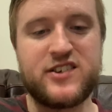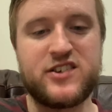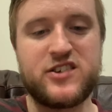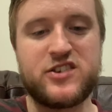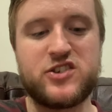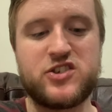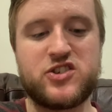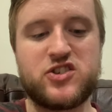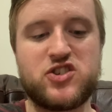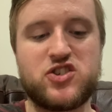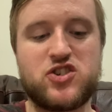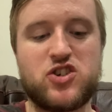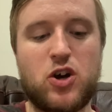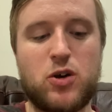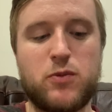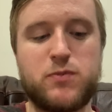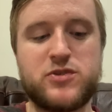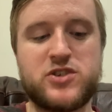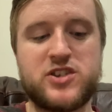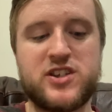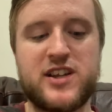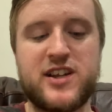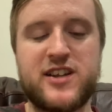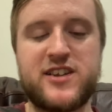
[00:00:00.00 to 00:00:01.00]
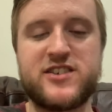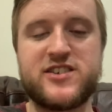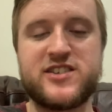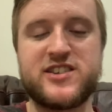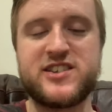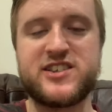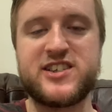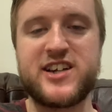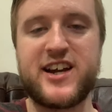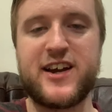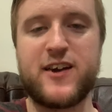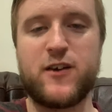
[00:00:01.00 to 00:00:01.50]
stops Luton
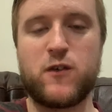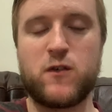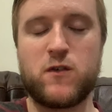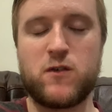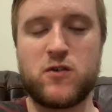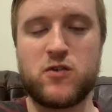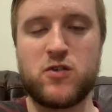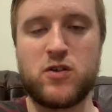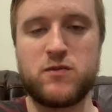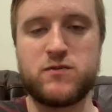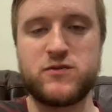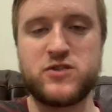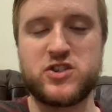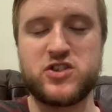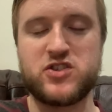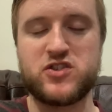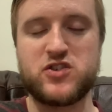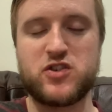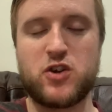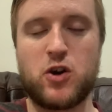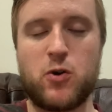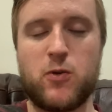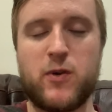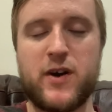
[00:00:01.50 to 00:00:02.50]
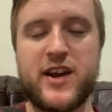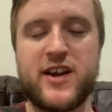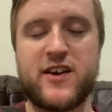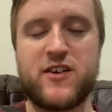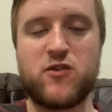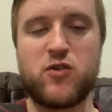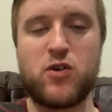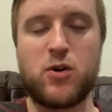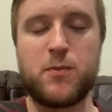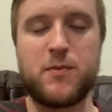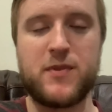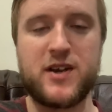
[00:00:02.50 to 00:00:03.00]
Town from scoring
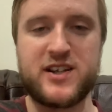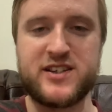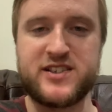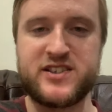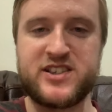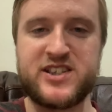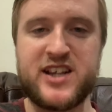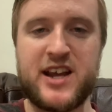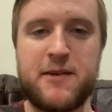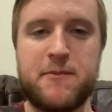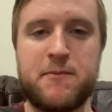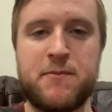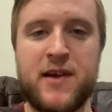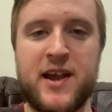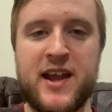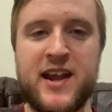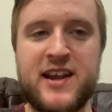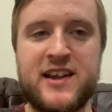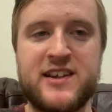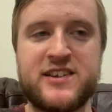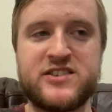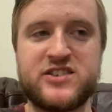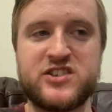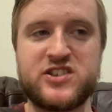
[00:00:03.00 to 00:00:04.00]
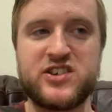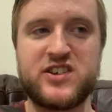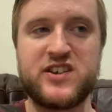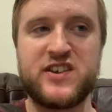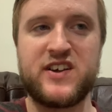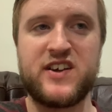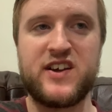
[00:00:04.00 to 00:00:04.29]
from a set piece.